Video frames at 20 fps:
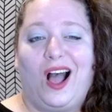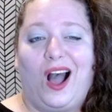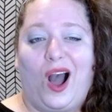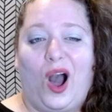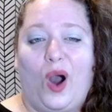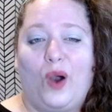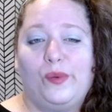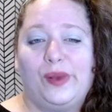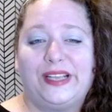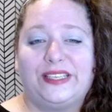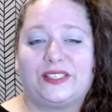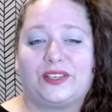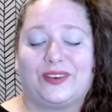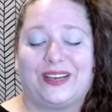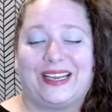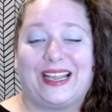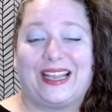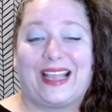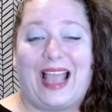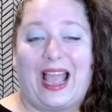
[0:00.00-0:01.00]
always
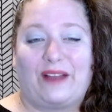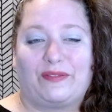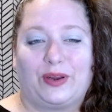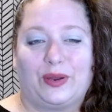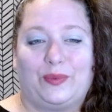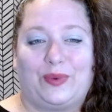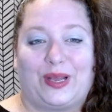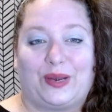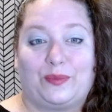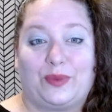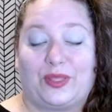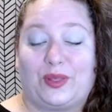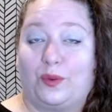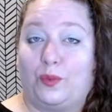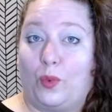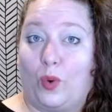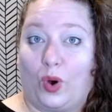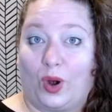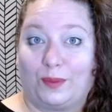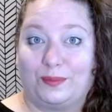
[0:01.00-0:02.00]
greeting everyone with a
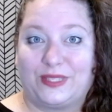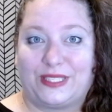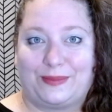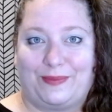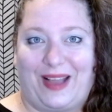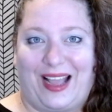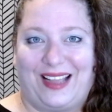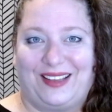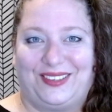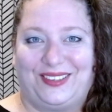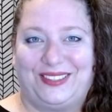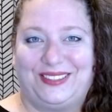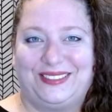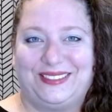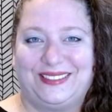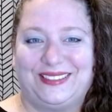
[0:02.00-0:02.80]
warm smile.